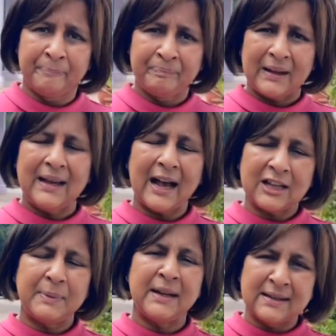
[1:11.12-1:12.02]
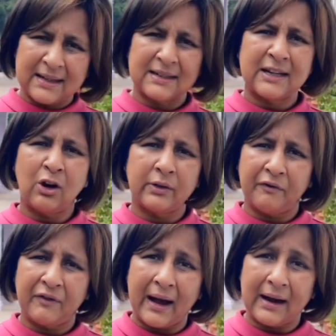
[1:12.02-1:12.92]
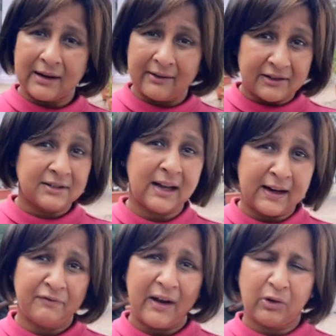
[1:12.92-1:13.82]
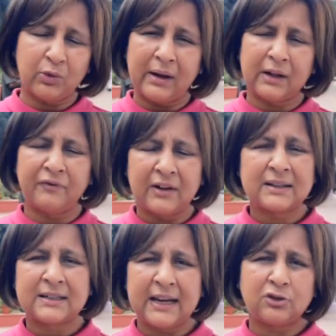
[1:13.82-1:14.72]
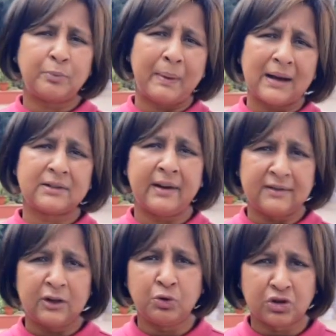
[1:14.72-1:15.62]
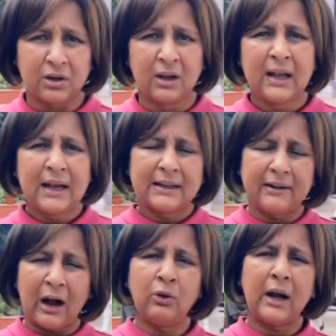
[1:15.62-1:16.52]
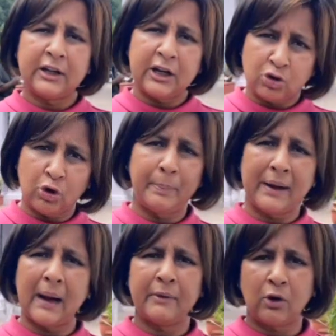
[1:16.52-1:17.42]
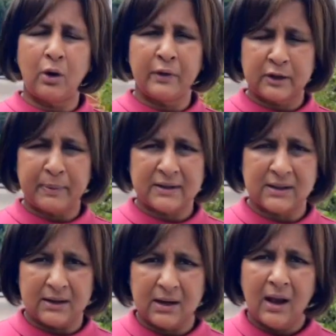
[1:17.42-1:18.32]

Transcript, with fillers: He has been insisting on the fact, and Rajasthan in fact was one of the first states to pass a resolution that Rahul Gandhi should become the Congress president.